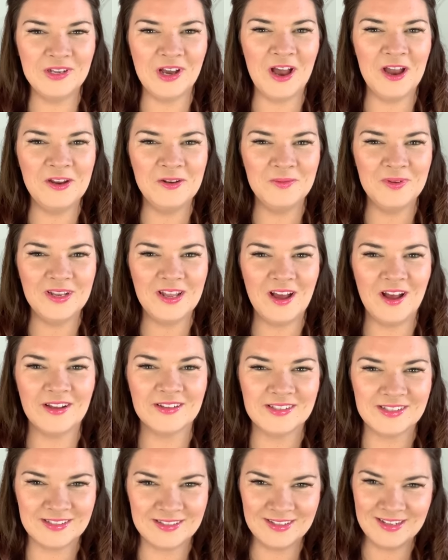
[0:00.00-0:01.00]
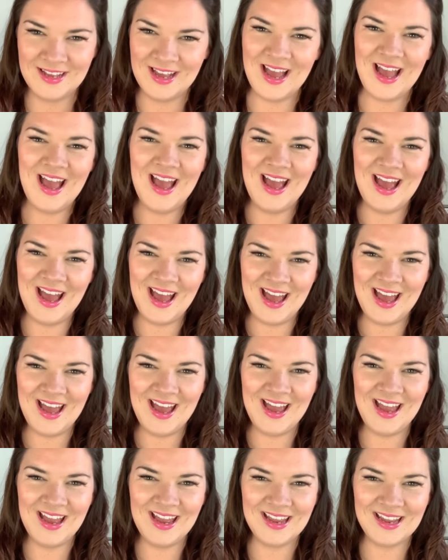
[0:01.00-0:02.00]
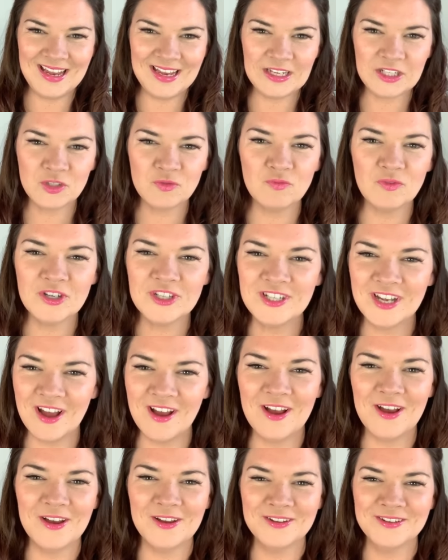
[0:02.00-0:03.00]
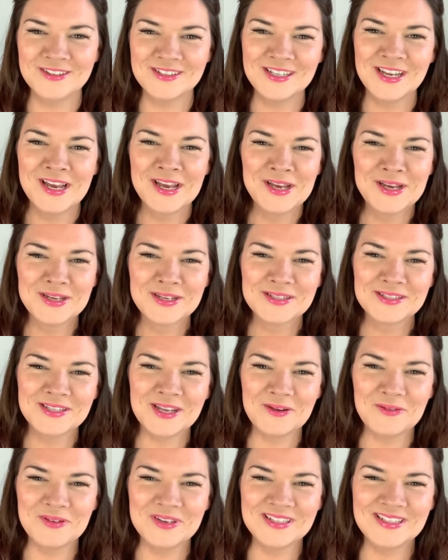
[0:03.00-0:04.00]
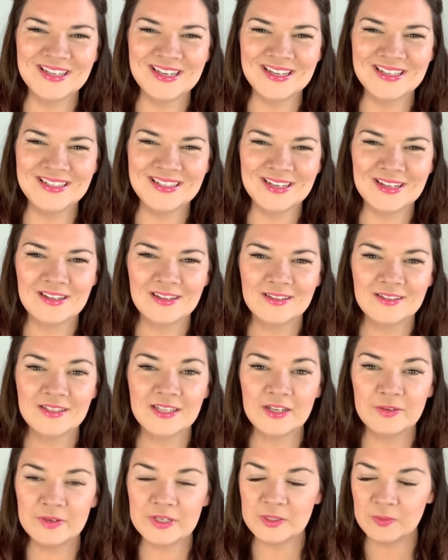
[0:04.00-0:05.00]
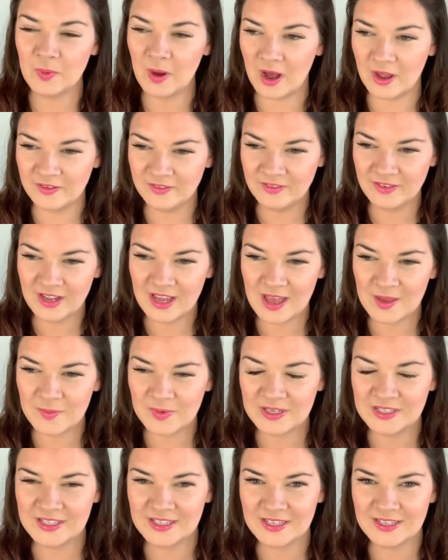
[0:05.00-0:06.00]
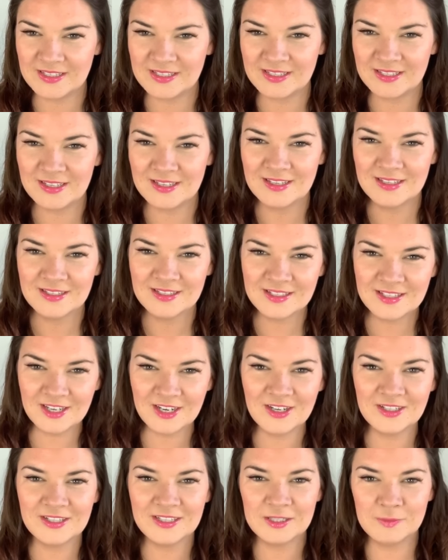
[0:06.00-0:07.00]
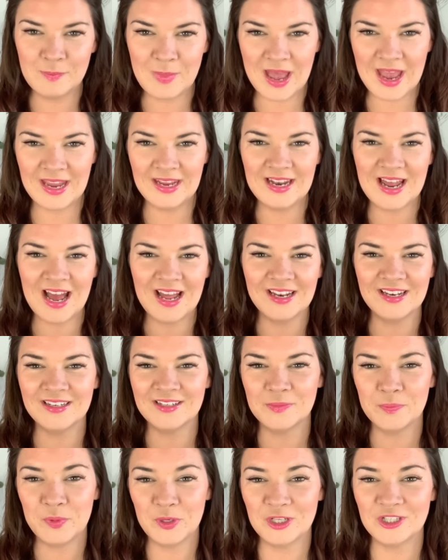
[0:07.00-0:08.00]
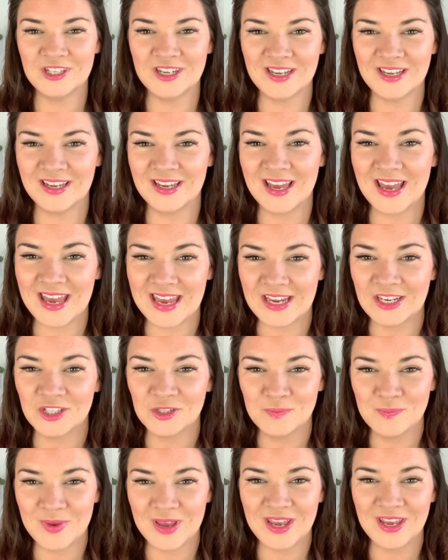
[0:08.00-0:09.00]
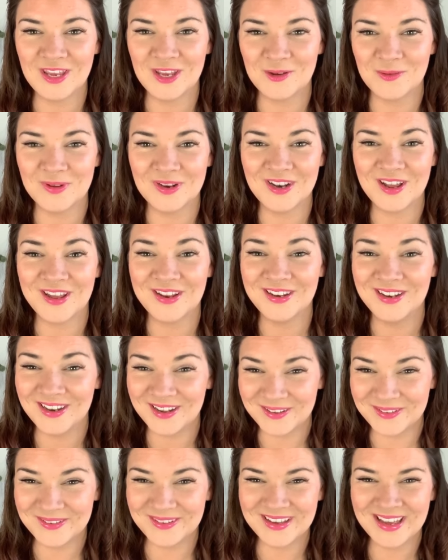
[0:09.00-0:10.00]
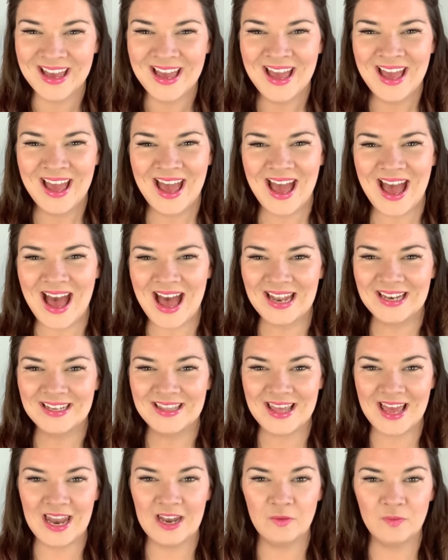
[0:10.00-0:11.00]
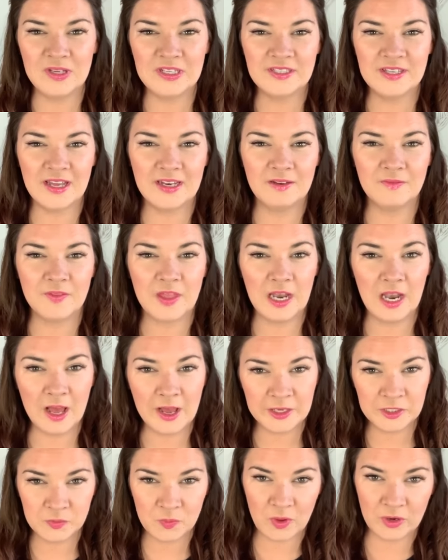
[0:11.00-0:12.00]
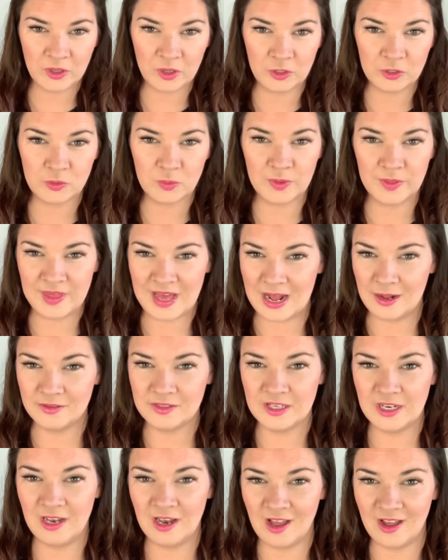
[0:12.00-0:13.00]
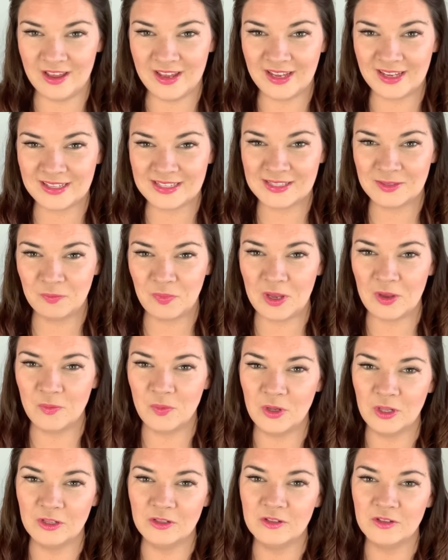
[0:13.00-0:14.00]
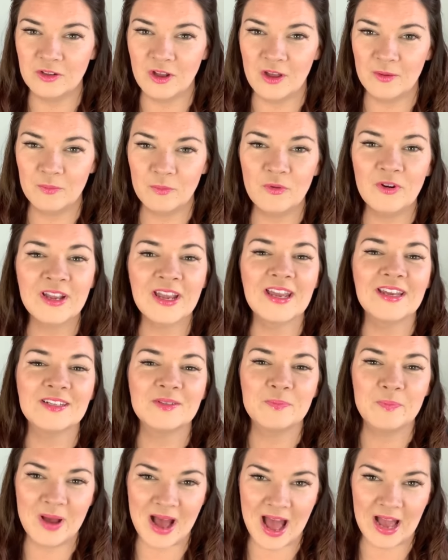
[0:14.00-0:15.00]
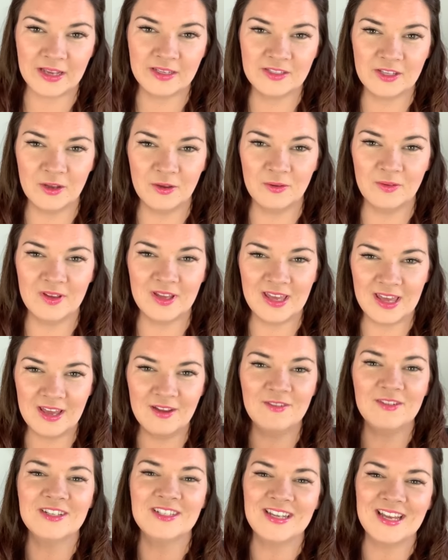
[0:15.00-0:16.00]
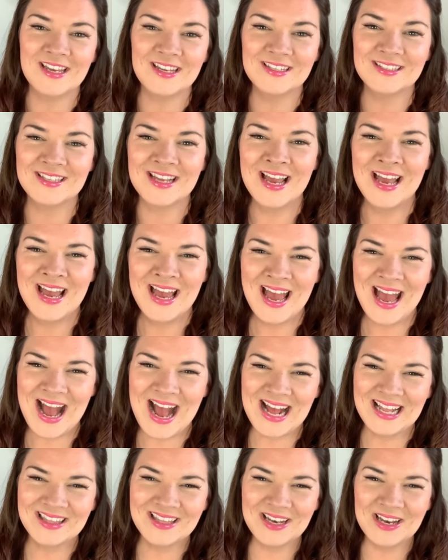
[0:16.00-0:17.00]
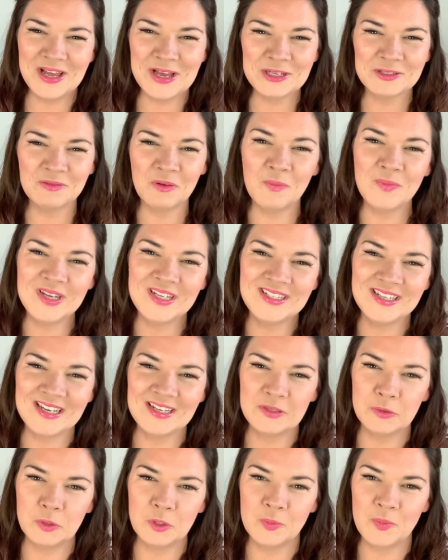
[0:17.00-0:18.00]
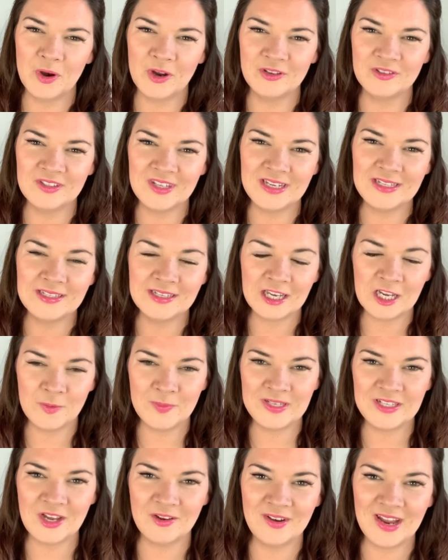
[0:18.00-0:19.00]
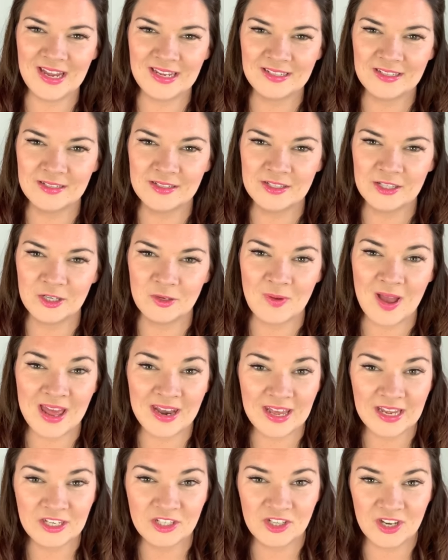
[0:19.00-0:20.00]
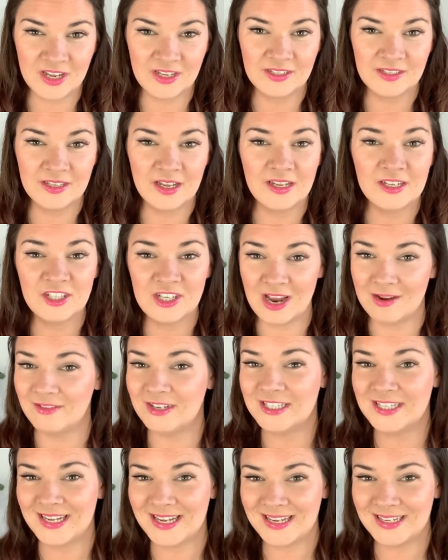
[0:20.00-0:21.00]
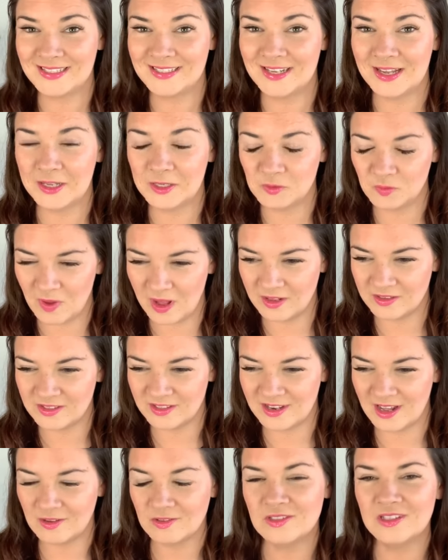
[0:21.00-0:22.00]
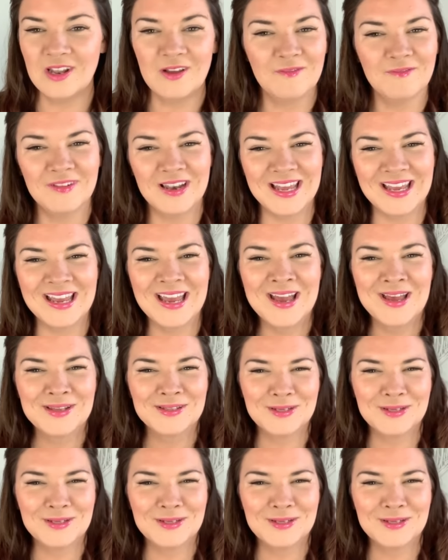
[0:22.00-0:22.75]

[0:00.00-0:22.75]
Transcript: Dine With Us. Yay, it's returned. So we did series one, and we did starters, main and pudding each, me, Ewan and Luke. And then we said if the last one got to 1,000 likes, we will bring it back. So here it is. And the last one we did, all the proceeds are going to be donated to NHS charities as well. So that was lovely.